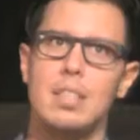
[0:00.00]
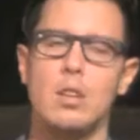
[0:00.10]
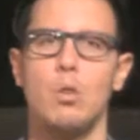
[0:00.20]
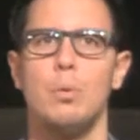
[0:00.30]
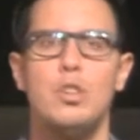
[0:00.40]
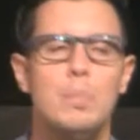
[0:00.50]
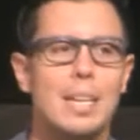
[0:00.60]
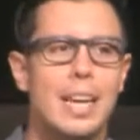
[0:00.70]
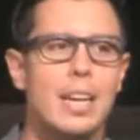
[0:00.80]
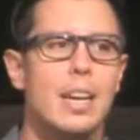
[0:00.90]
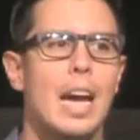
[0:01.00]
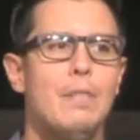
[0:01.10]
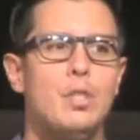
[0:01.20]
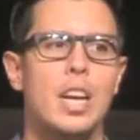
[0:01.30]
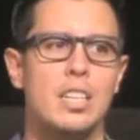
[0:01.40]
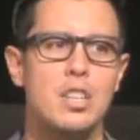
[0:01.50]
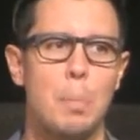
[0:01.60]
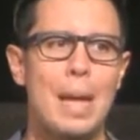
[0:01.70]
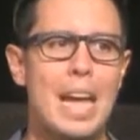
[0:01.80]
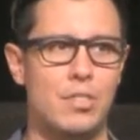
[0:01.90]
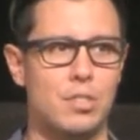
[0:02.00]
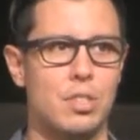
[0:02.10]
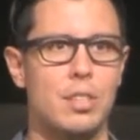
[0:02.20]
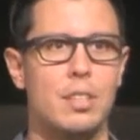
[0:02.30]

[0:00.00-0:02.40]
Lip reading: a normal human, like, have you checked in your pants?